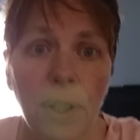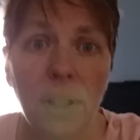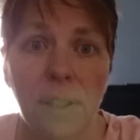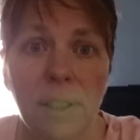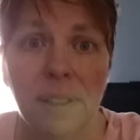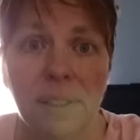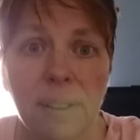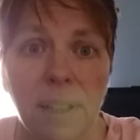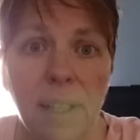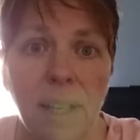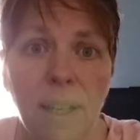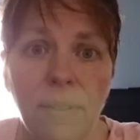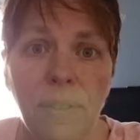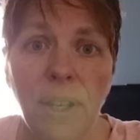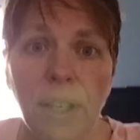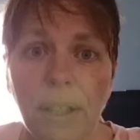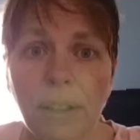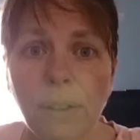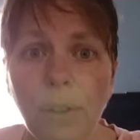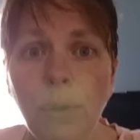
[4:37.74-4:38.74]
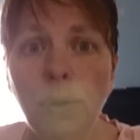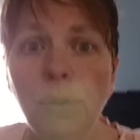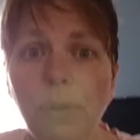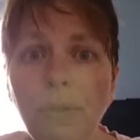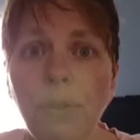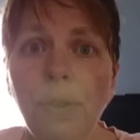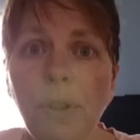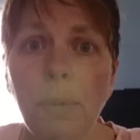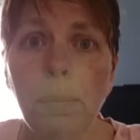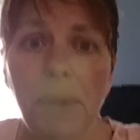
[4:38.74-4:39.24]
there because they have that
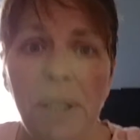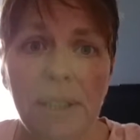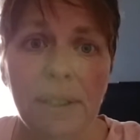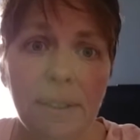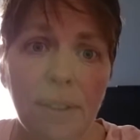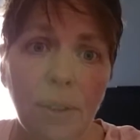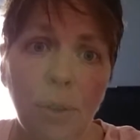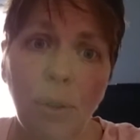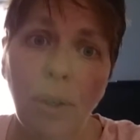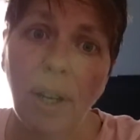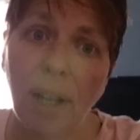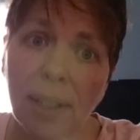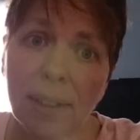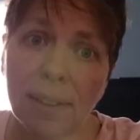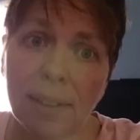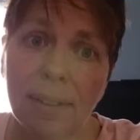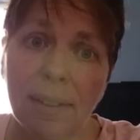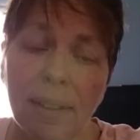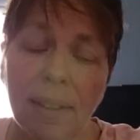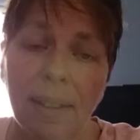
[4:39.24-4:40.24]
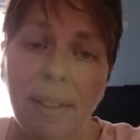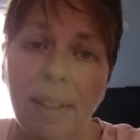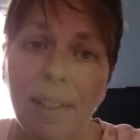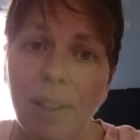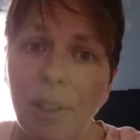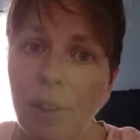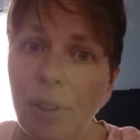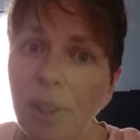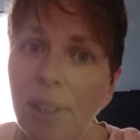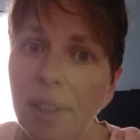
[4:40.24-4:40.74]
gluten-free pizza crust,
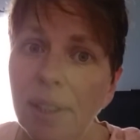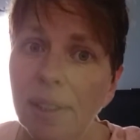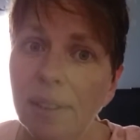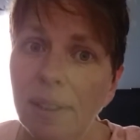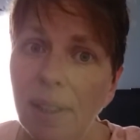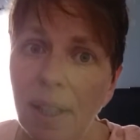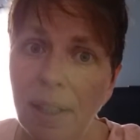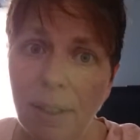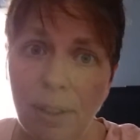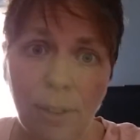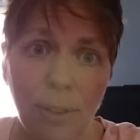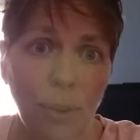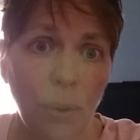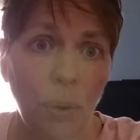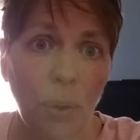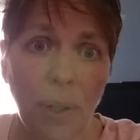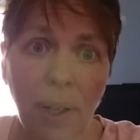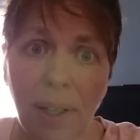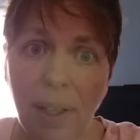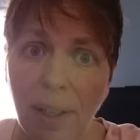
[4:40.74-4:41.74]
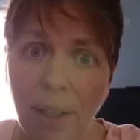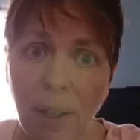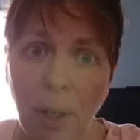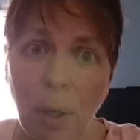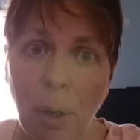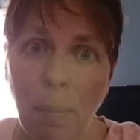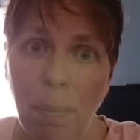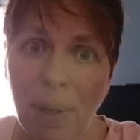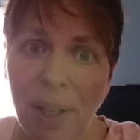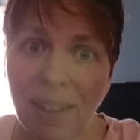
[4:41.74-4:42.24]
you're eating a ton of soy. I
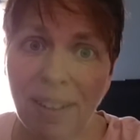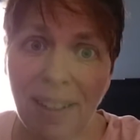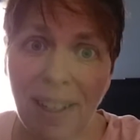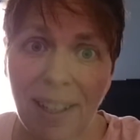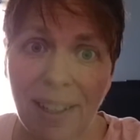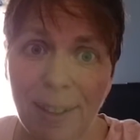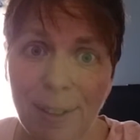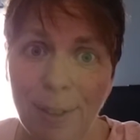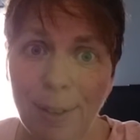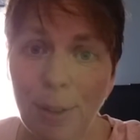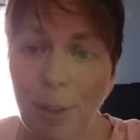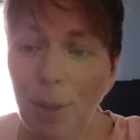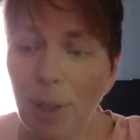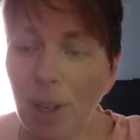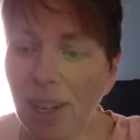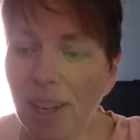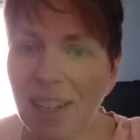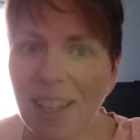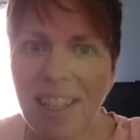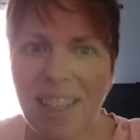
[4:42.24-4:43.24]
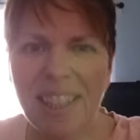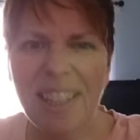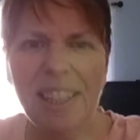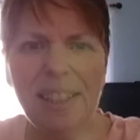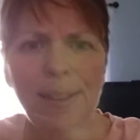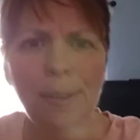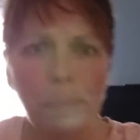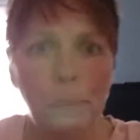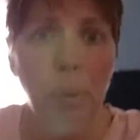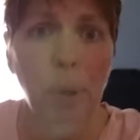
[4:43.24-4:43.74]
hope you like soy. They
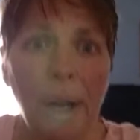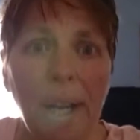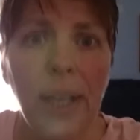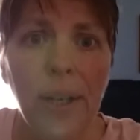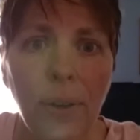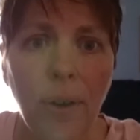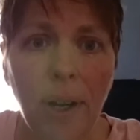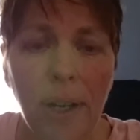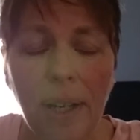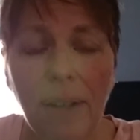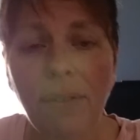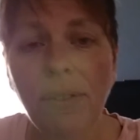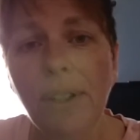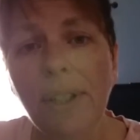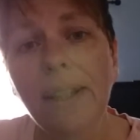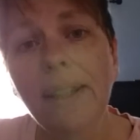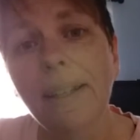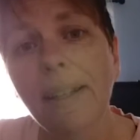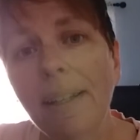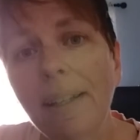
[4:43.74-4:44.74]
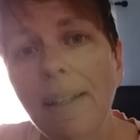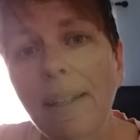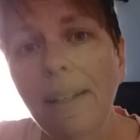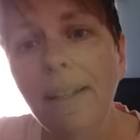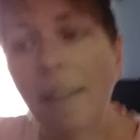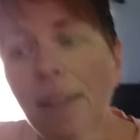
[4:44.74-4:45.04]
spray it on everything.